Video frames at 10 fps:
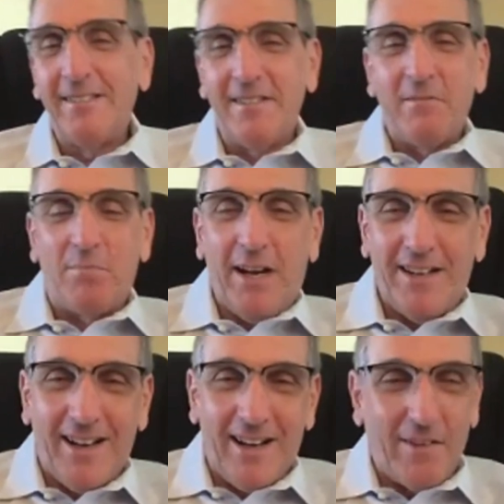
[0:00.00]
but
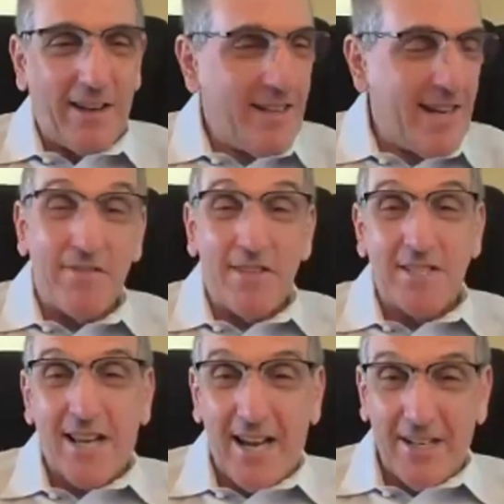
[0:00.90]
I didn't have the
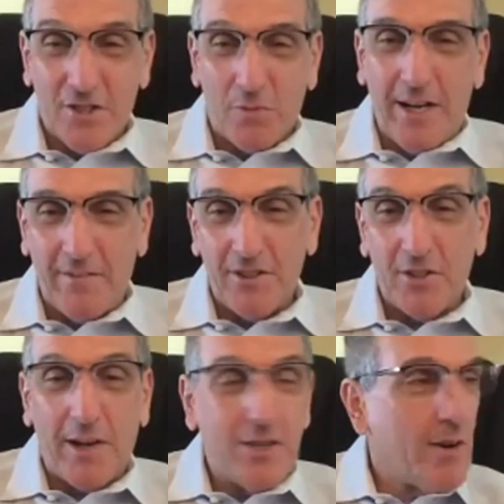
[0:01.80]
size or whatever. So
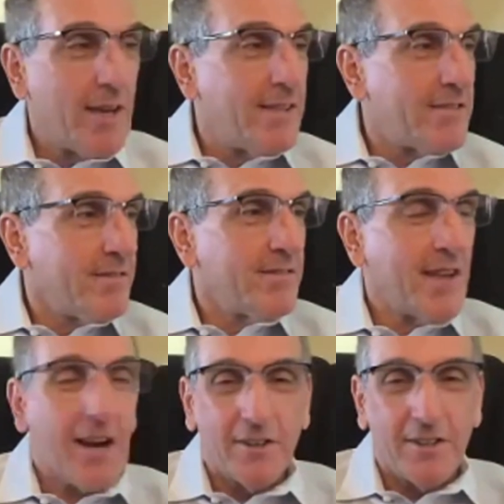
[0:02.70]
I tried this
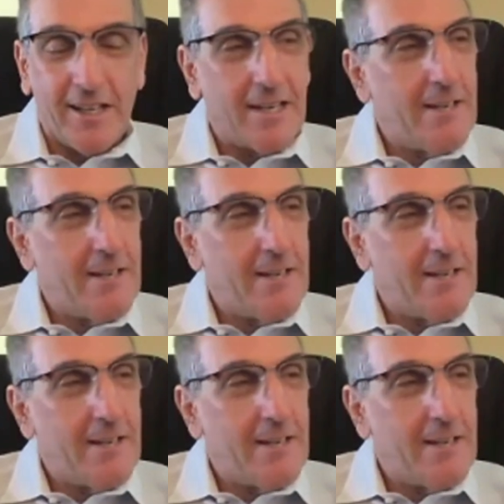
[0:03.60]
soccer thing.